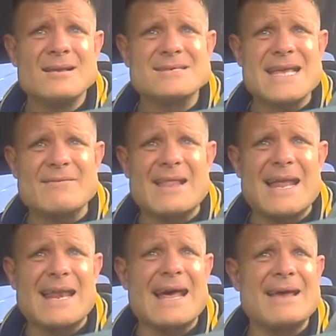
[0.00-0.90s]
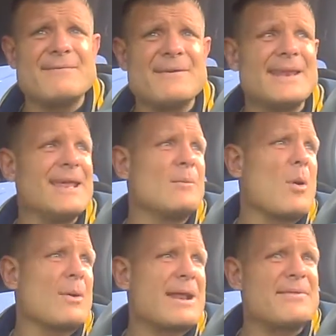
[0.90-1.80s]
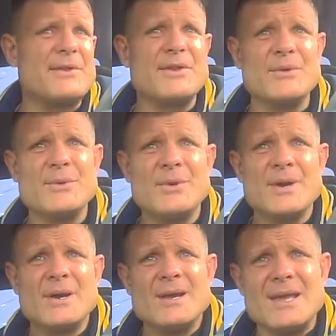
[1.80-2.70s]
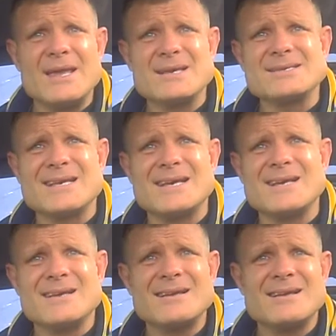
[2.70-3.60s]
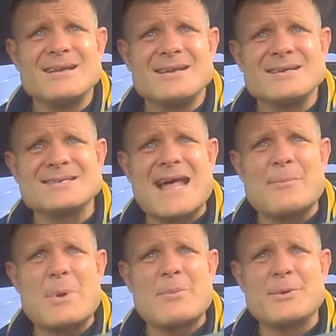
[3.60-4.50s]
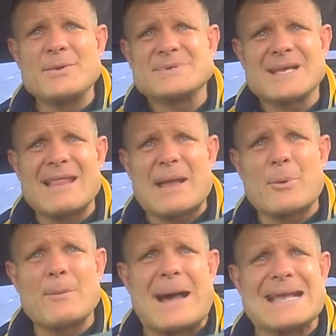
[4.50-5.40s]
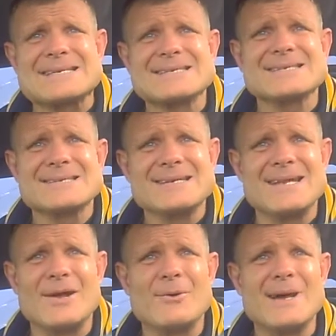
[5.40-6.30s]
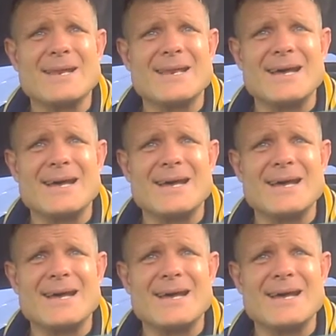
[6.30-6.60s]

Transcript: save a lot of lives. And then what we're going to have to do is stop reproducing like we're mice. You know what?